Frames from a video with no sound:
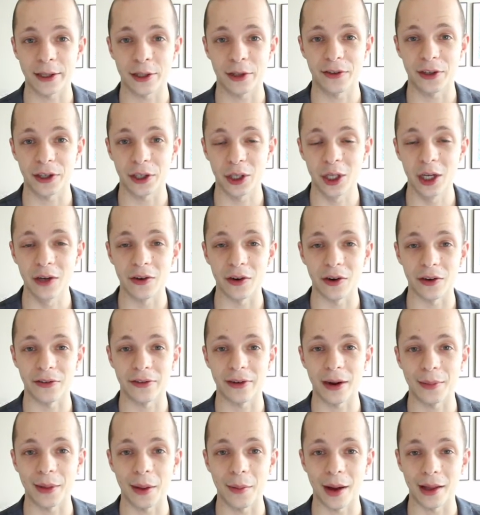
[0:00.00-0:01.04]
Metro Vancouver
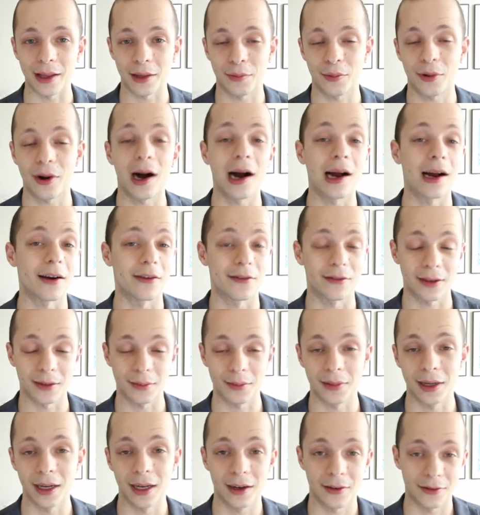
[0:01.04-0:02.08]
from the month prior,
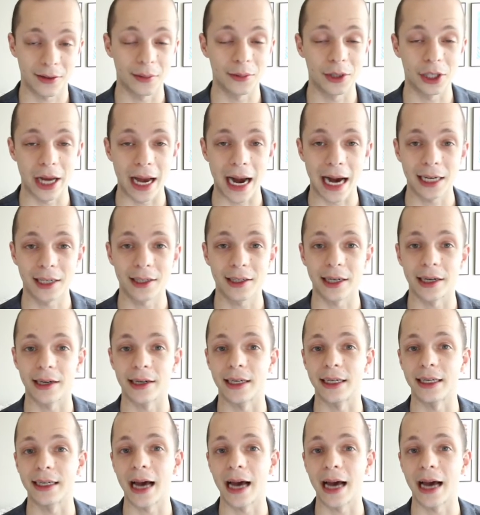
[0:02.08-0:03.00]
from January.